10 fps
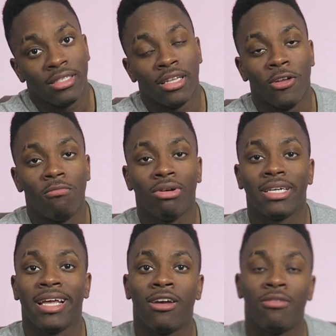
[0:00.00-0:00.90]
The note
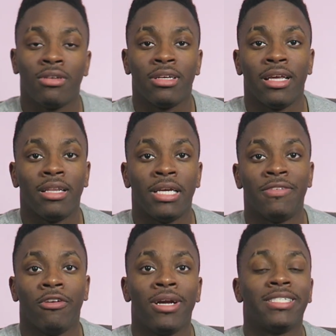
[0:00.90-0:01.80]
breakdown
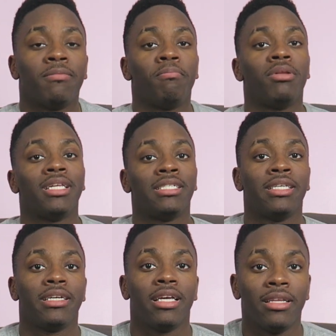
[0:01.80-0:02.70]
is very
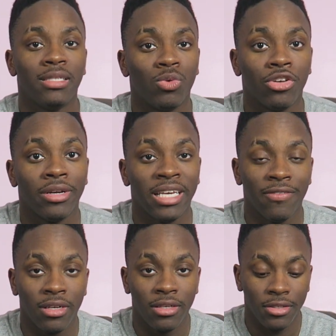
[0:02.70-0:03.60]
simplistic, at least what they're
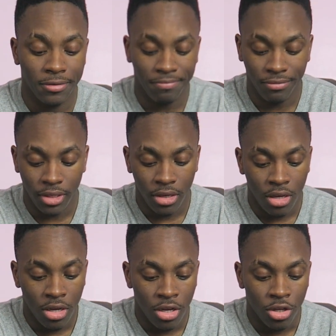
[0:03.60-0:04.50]
giving us.
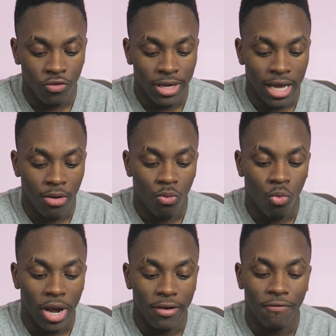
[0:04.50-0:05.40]
You've got
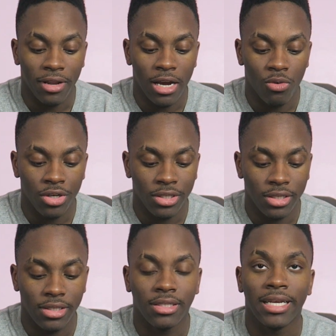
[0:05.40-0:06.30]
white
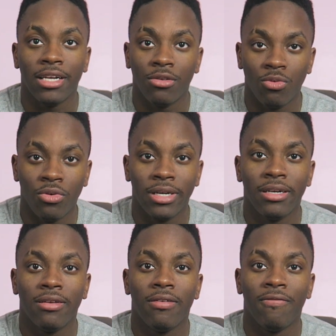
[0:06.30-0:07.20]
flowers,
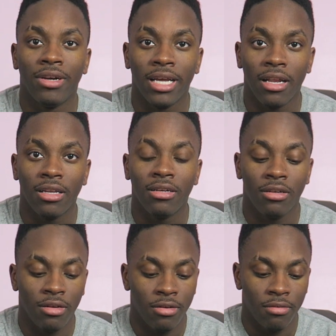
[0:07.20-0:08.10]
sandalwood, vanilla,
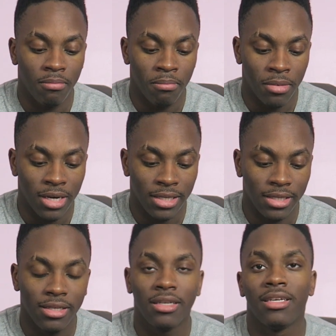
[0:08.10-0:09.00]

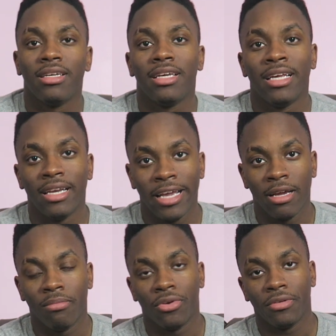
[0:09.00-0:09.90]
musk, and
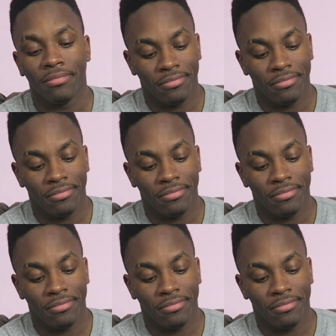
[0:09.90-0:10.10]
amber.